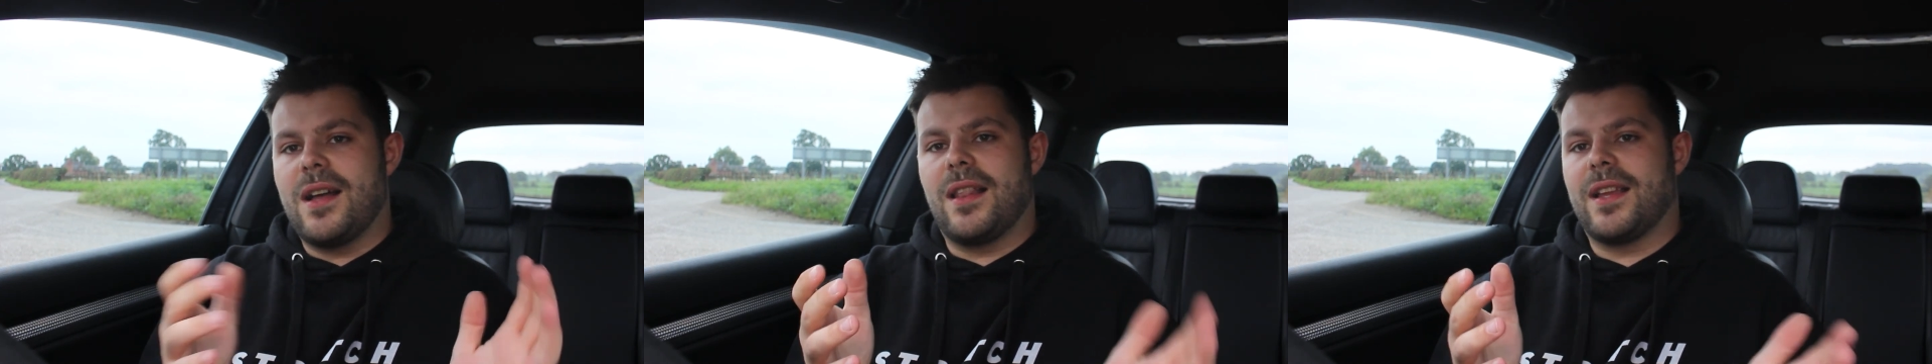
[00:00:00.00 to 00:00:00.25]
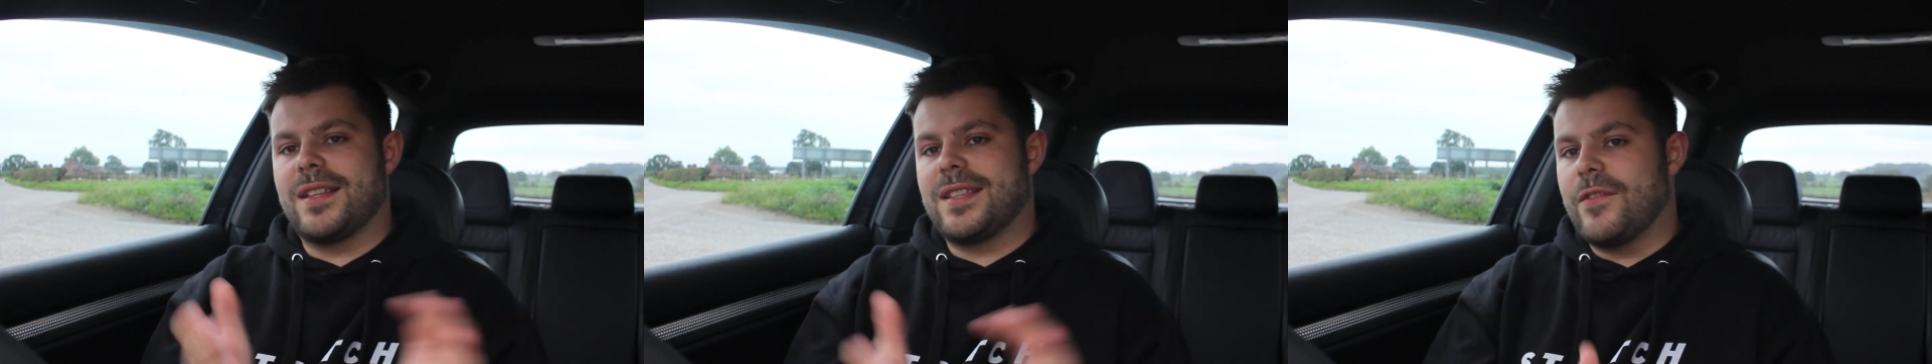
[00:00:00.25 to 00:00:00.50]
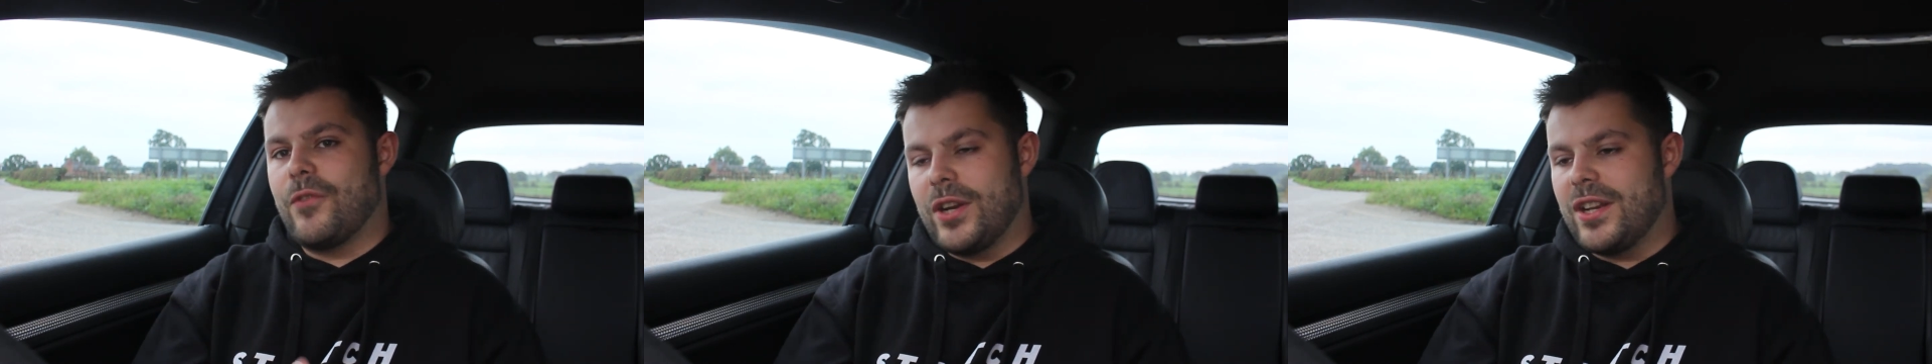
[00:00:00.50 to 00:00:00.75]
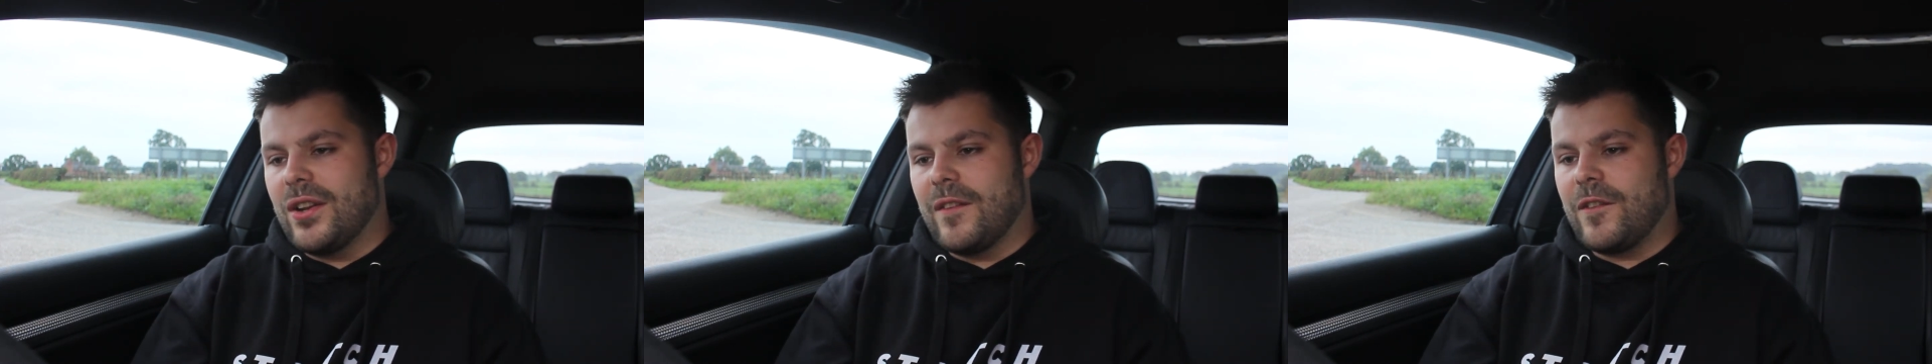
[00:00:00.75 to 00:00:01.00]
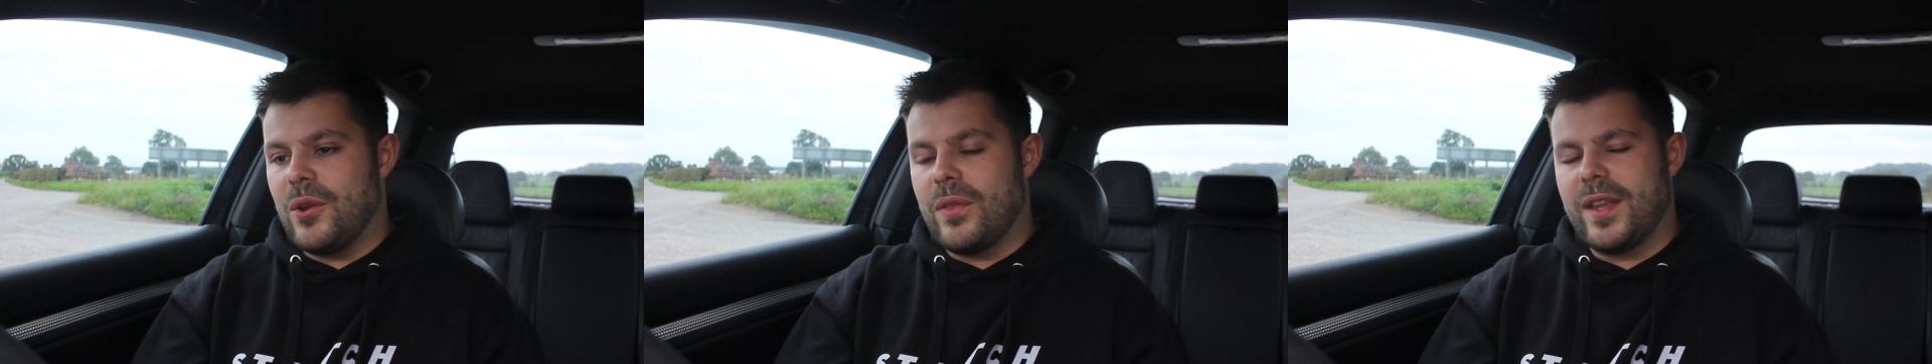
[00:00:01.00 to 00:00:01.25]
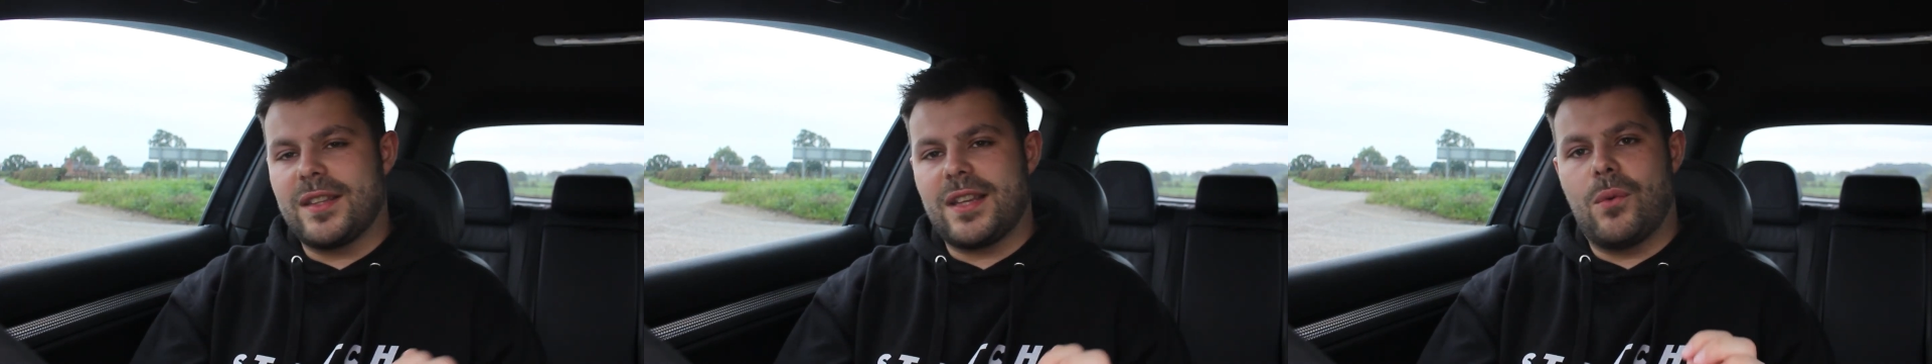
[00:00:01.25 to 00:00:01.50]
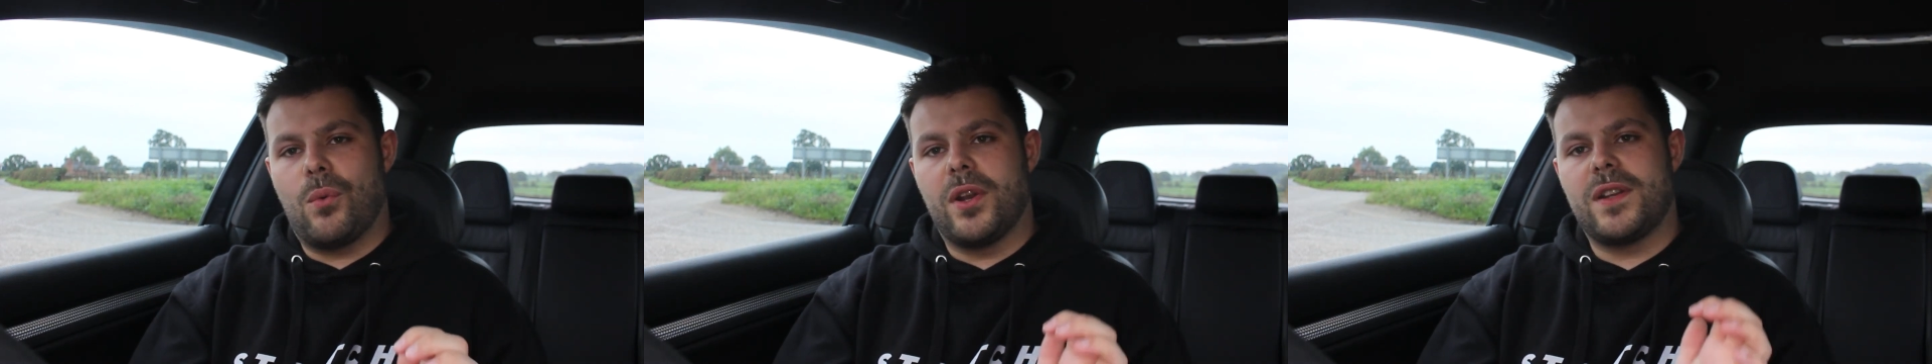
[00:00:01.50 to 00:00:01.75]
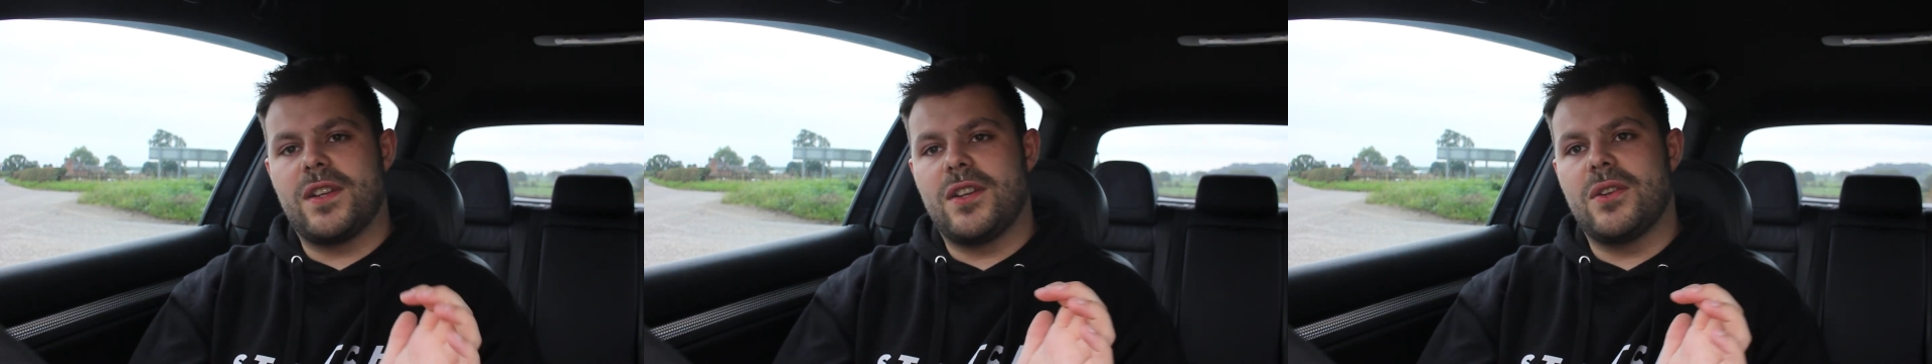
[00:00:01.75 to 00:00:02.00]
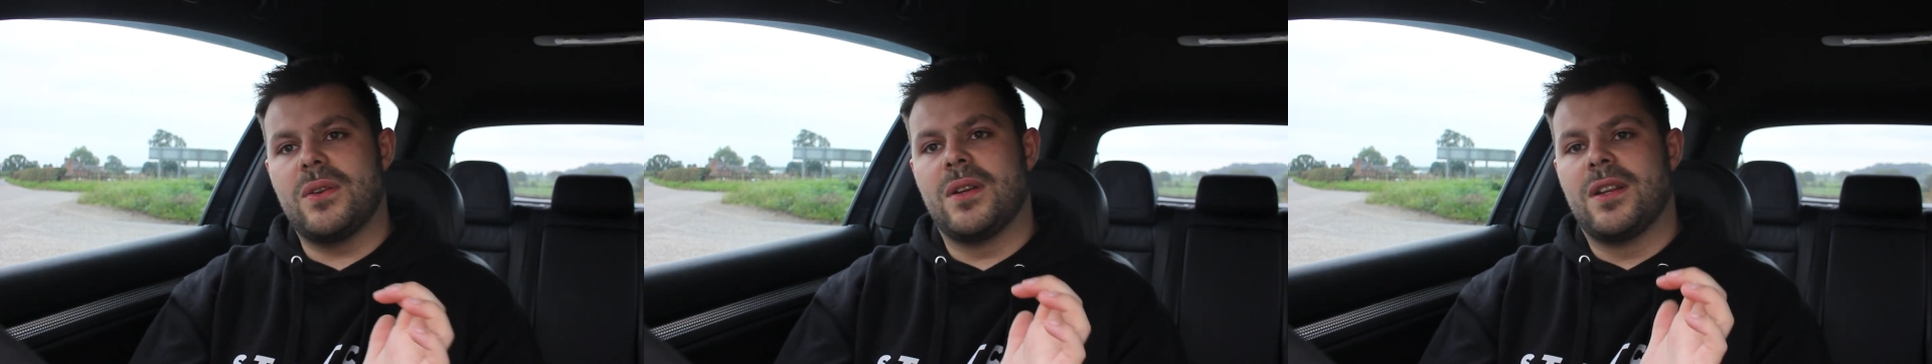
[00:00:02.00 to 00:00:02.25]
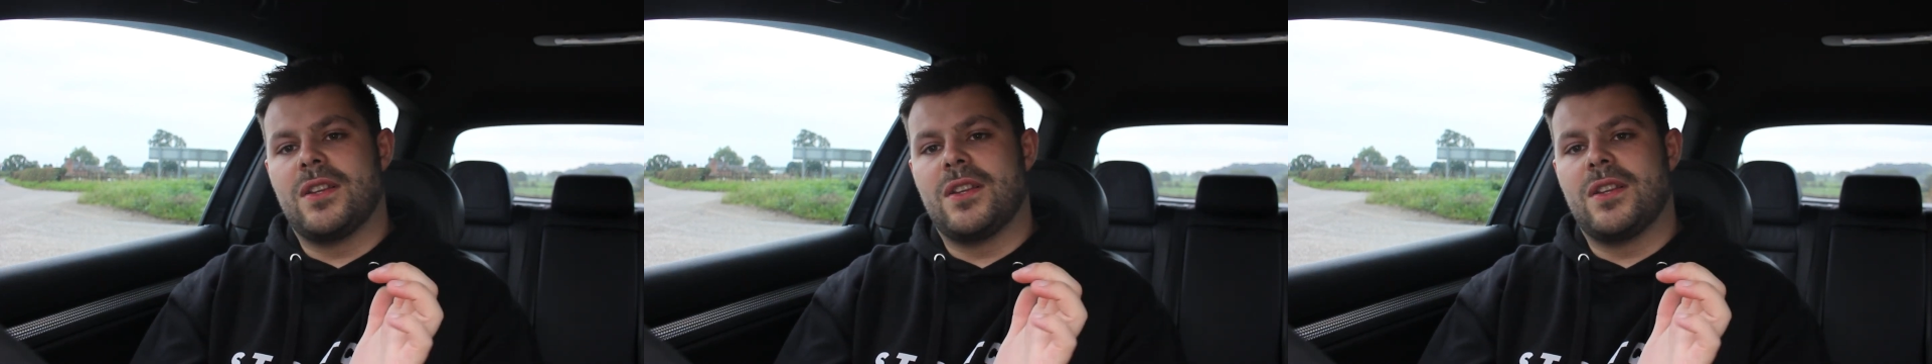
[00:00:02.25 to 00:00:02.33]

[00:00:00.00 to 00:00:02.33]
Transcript: like I said, I've already done a few things that I wanted to do